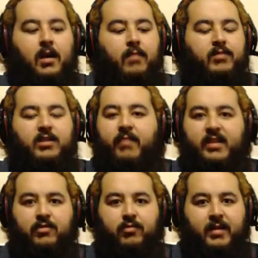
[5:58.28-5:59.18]
She
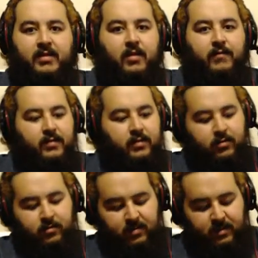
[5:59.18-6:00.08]
messes with my stuff, so
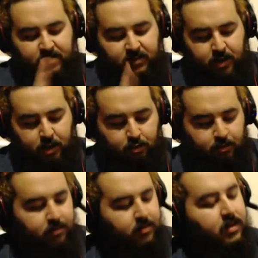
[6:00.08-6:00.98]
no.
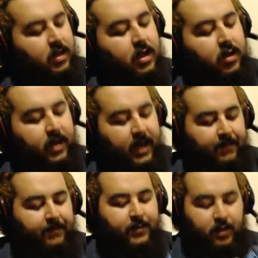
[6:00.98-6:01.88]
Okay,
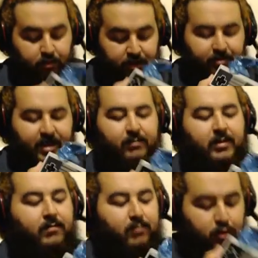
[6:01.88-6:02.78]
don't distract me.
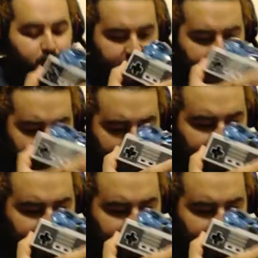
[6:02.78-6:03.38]
I'm doing the NES